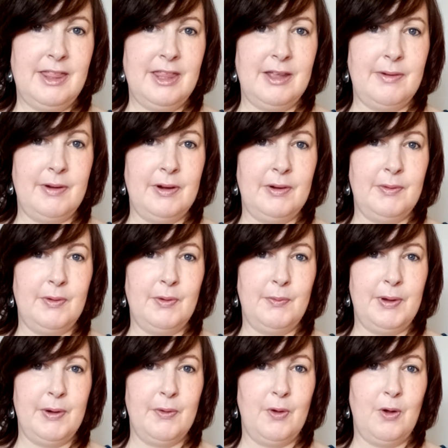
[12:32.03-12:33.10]

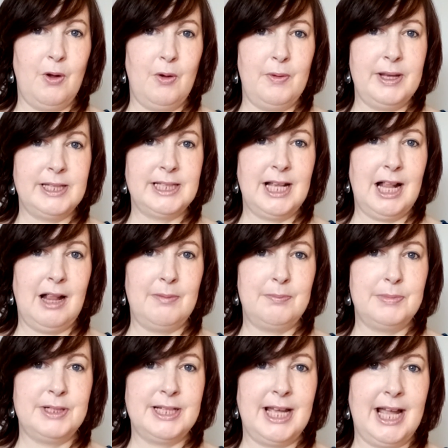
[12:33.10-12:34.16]
We are always helped,
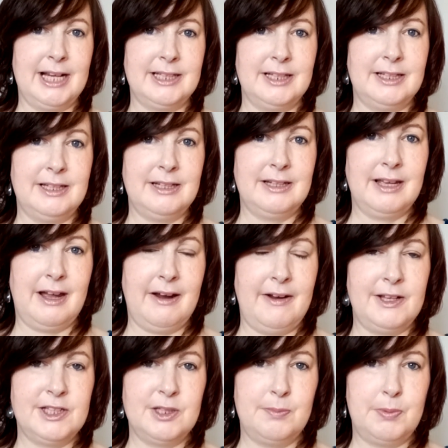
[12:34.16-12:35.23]
protected,
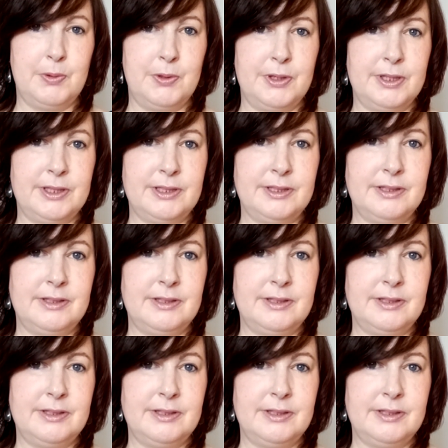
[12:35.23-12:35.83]
carried, supported.